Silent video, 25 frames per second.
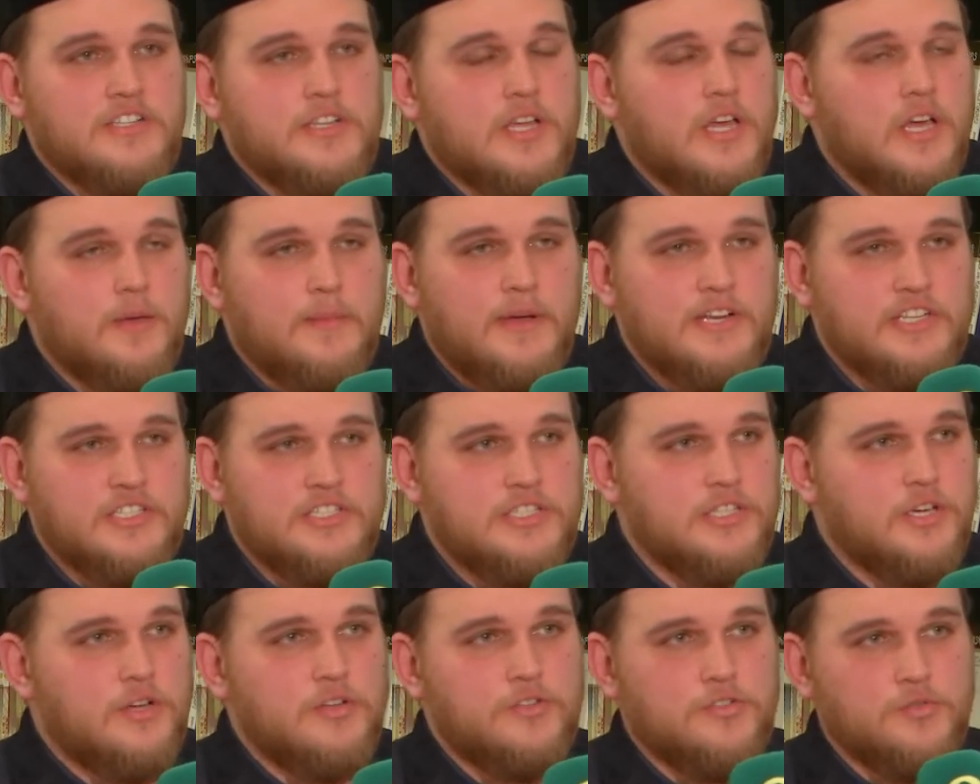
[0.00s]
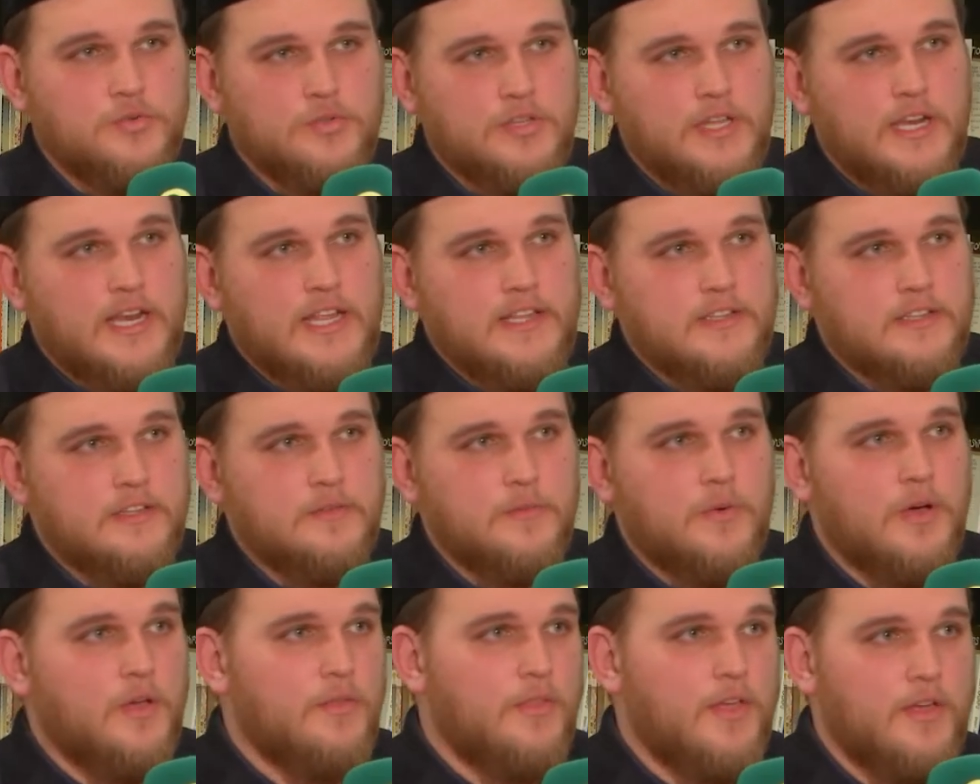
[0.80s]
Her Majesty owns all the land in
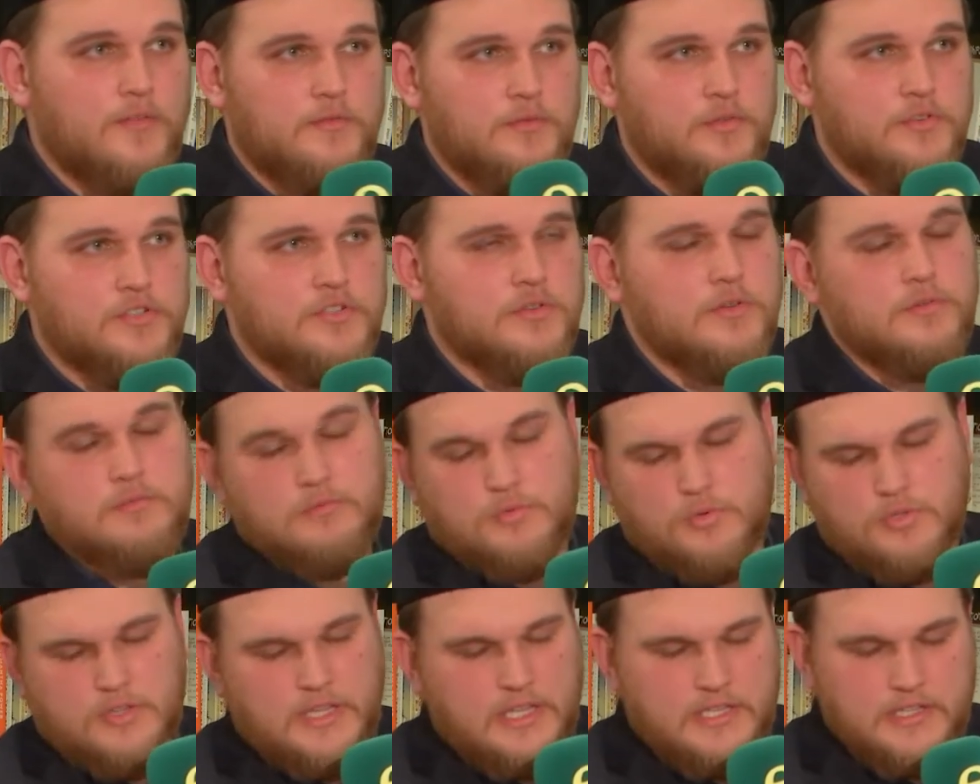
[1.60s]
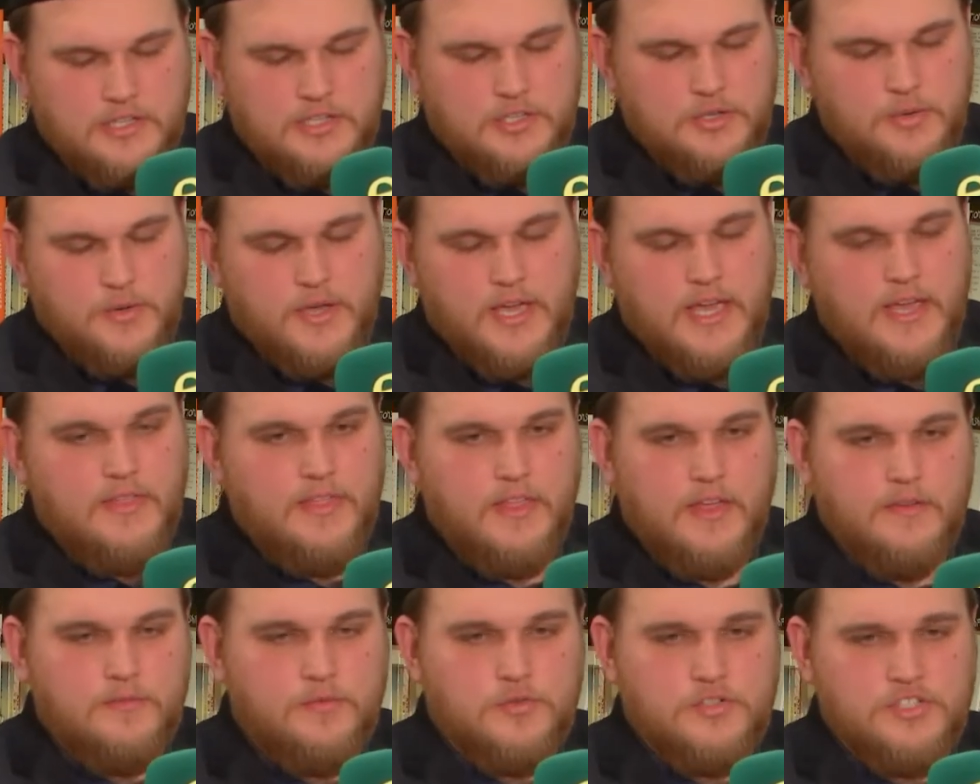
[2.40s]
the world, therefore all the land in the UK,
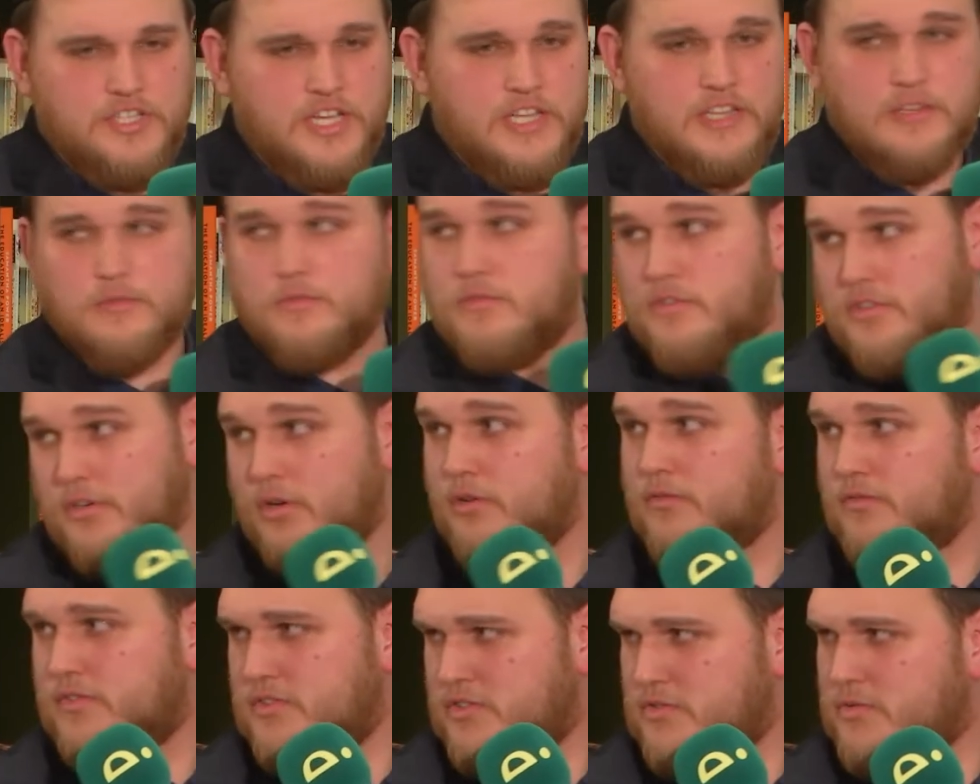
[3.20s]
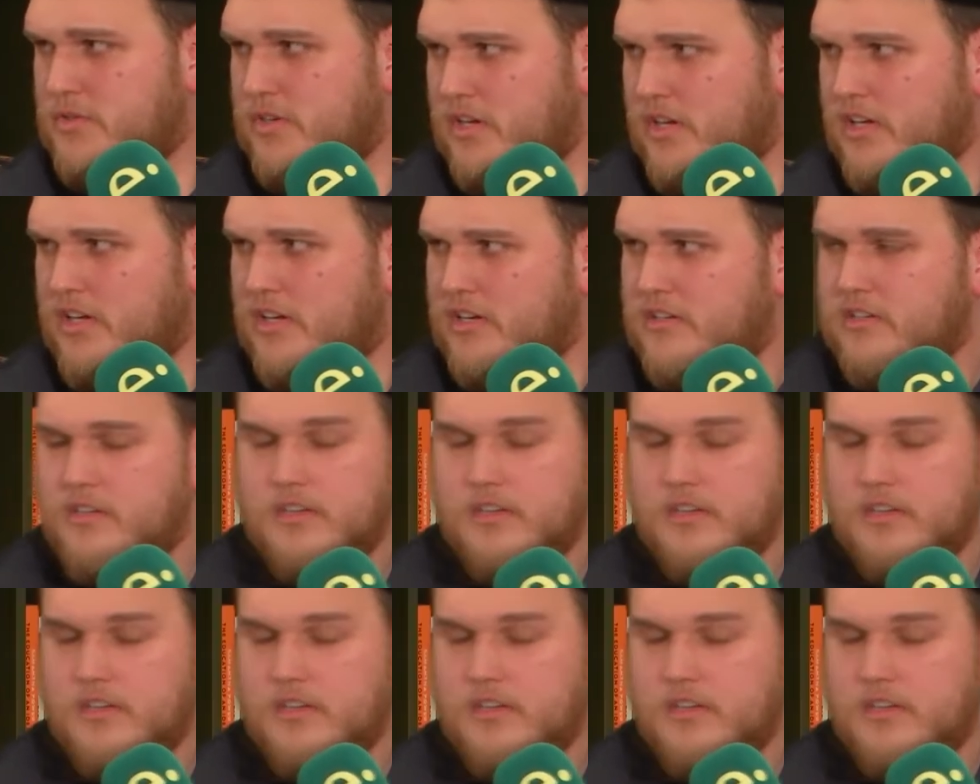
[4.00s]
and therefore she can all the dolphins, what I